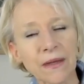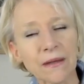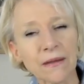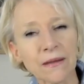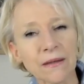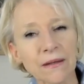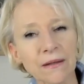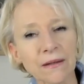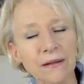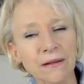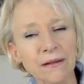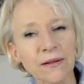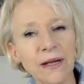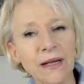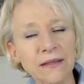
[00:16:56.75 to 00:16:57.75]
the
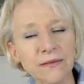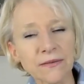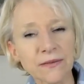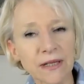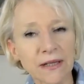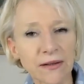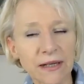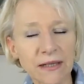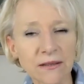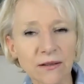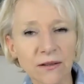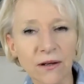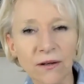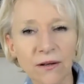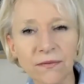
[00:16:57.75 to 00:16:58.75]
creative
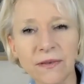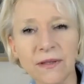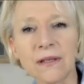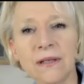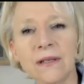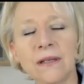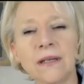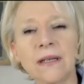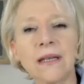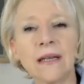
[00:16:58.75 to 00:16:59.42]
director of the